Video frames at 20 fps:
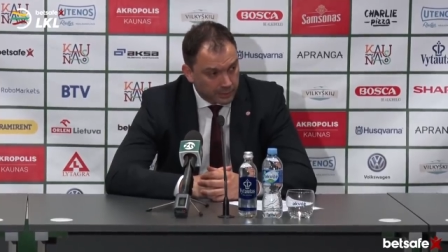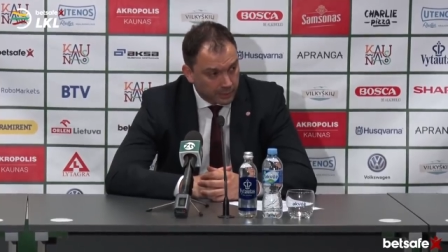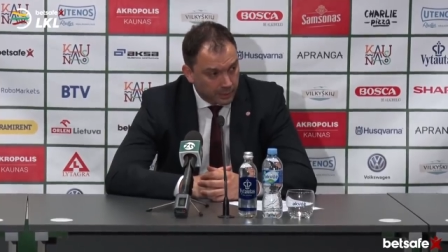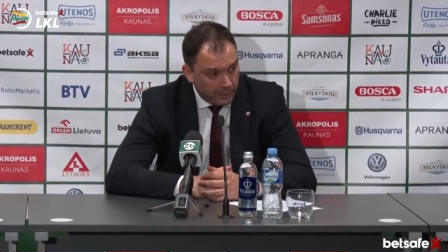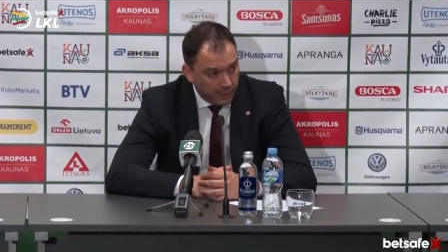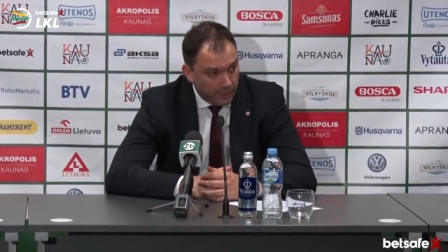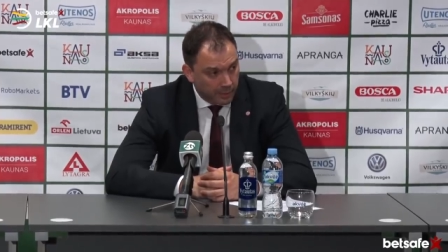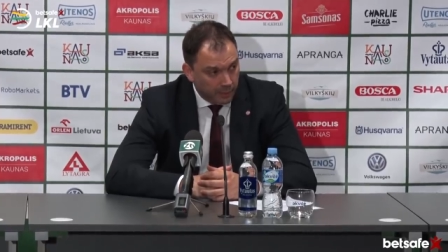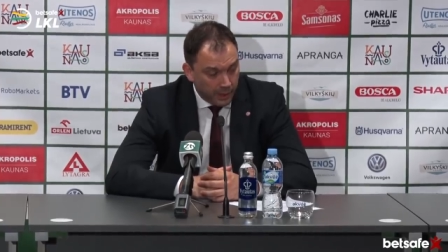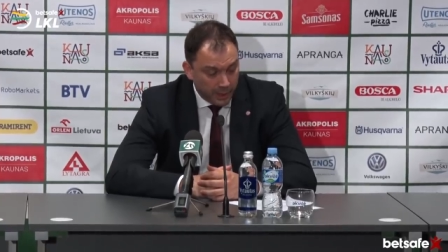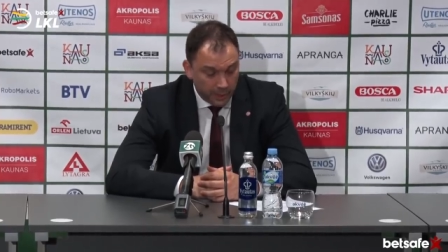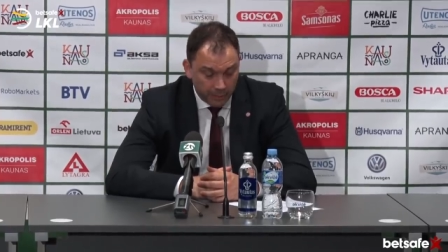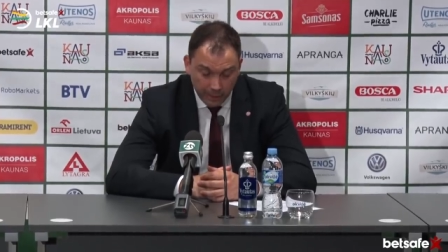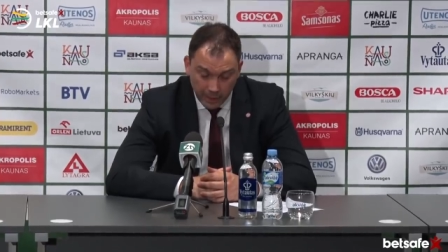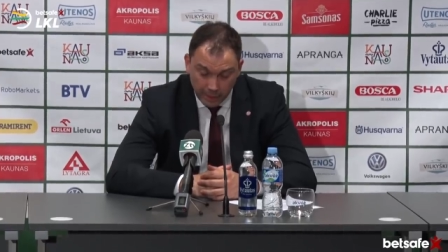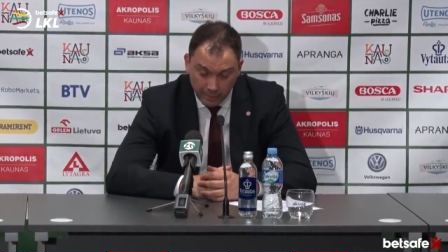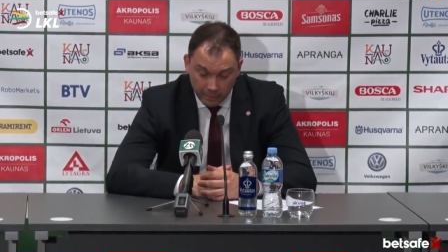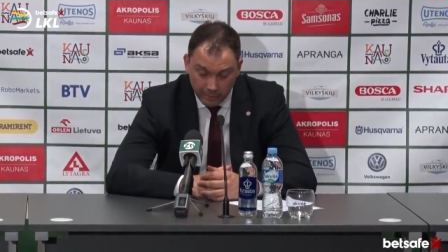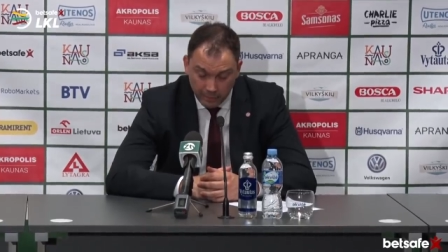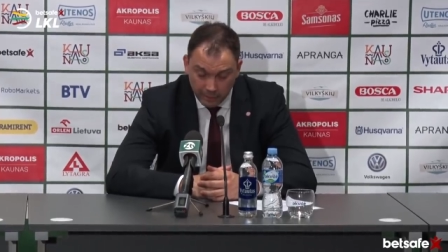me play
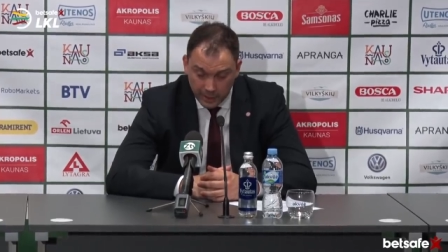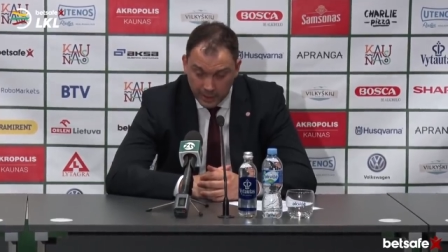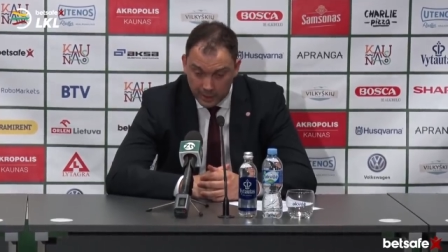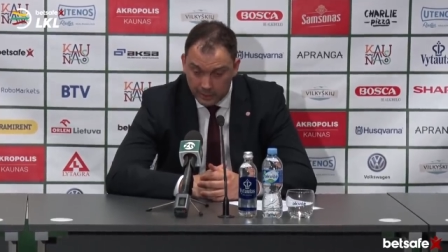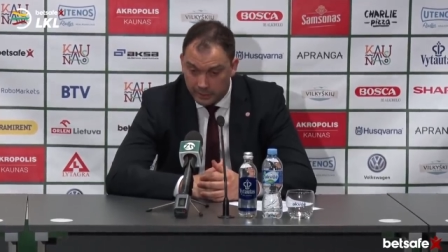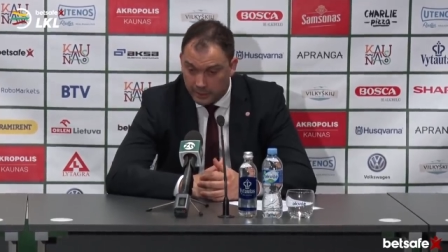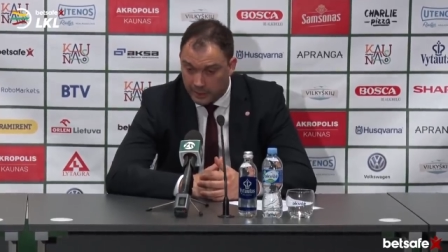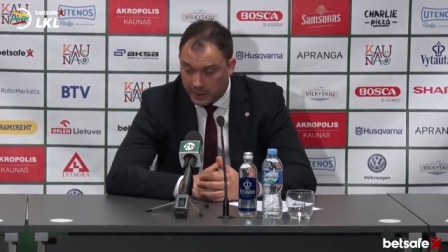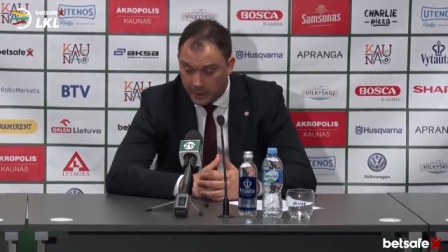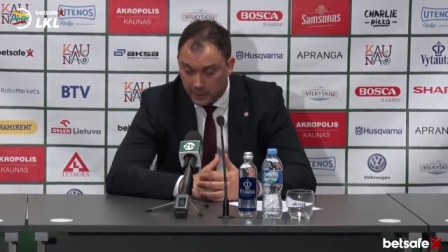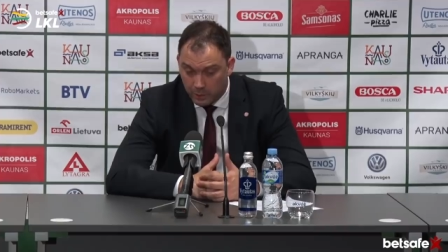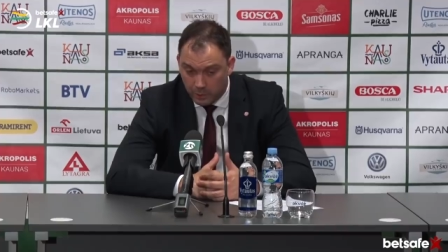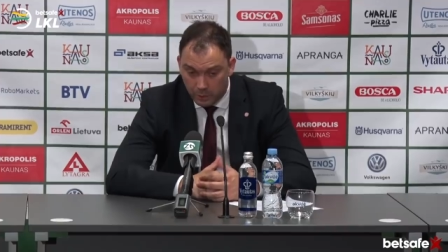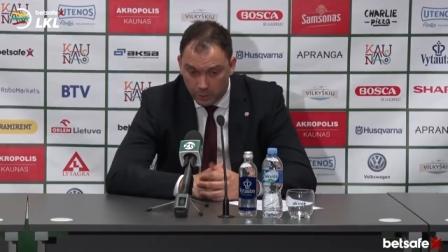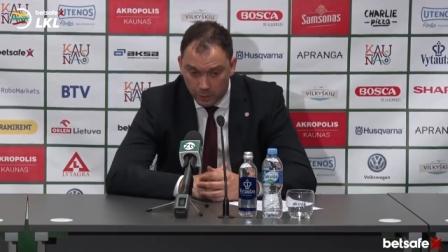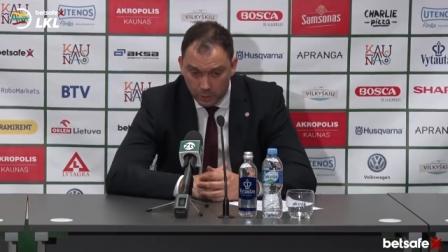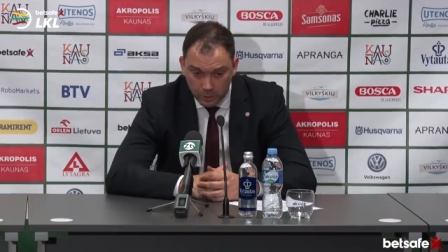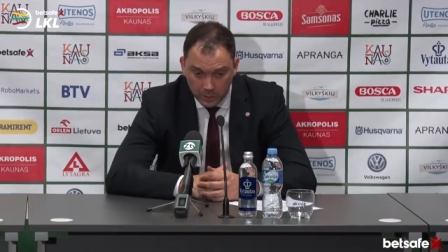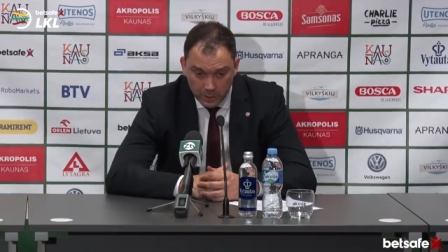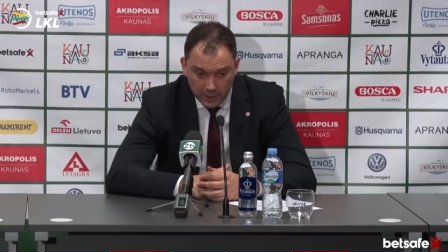5-on-5, try to
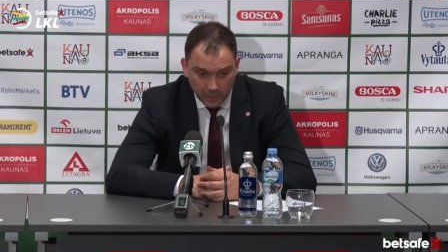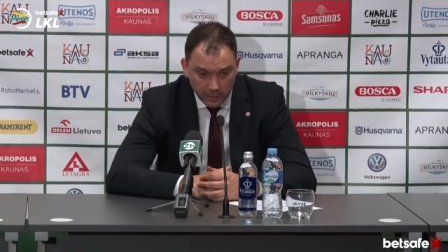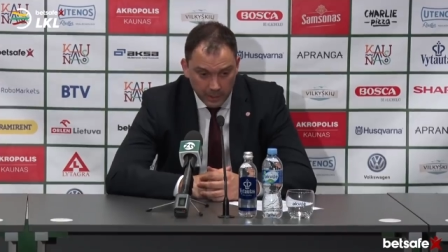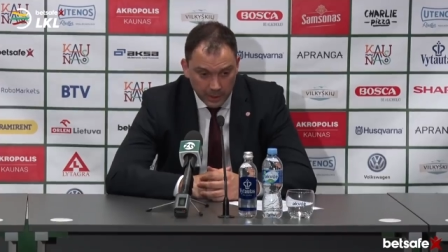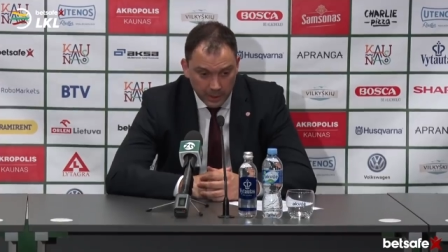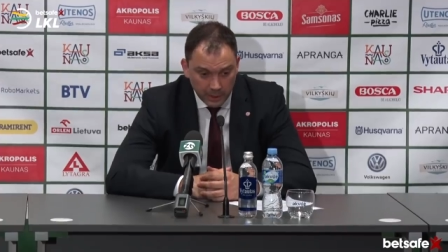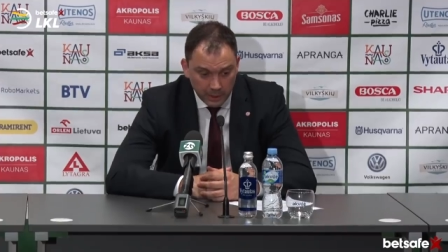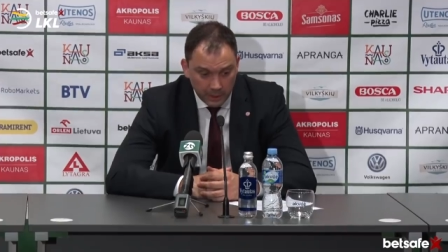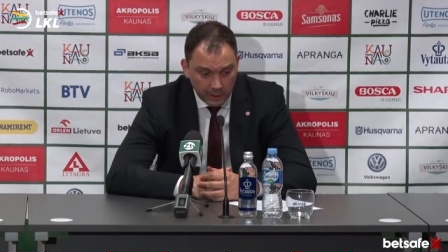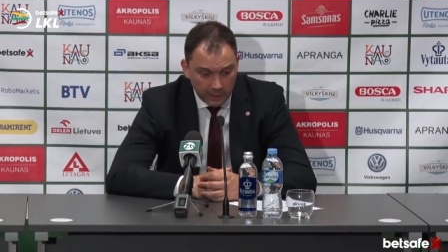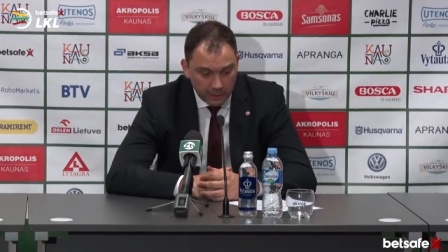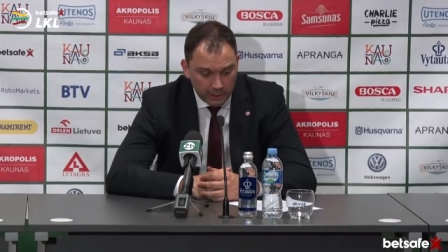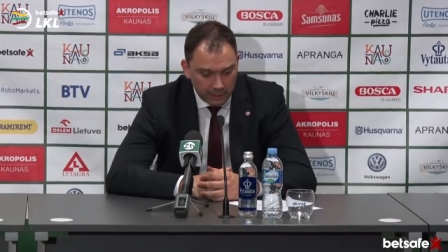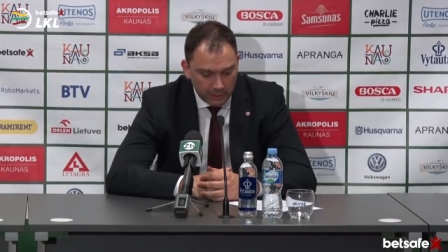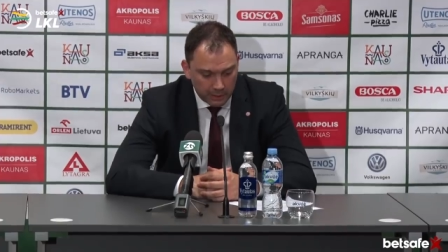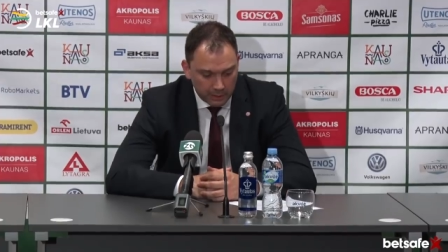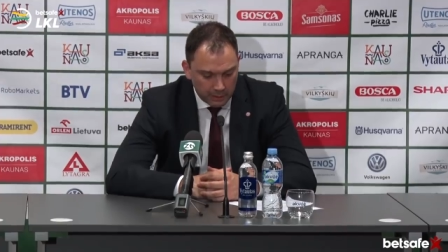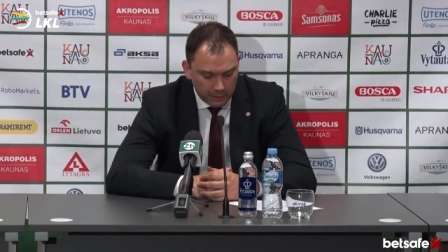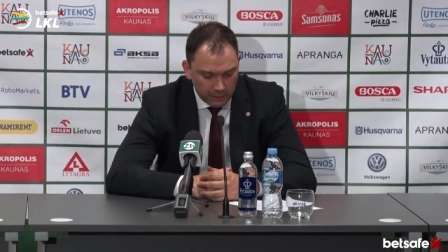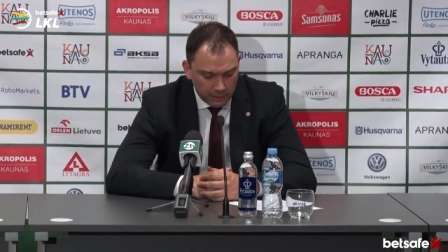do something,
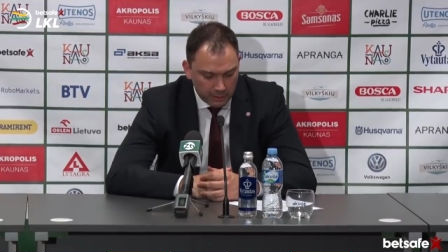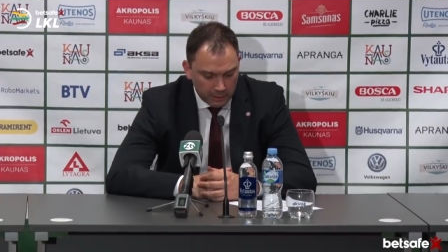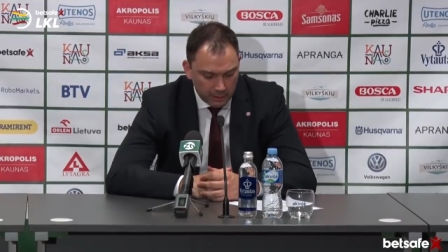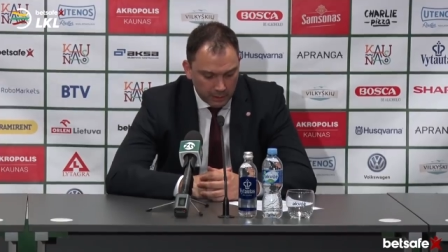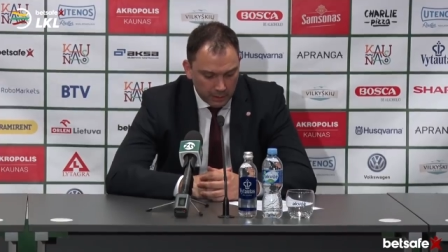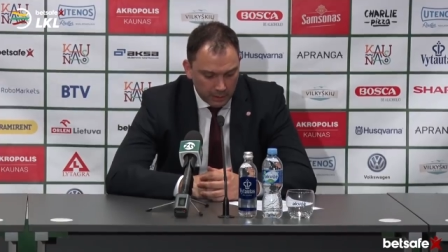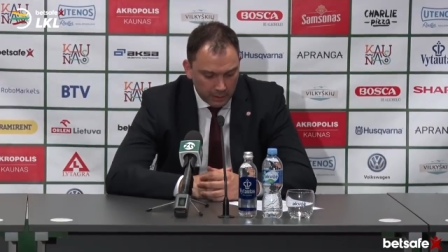and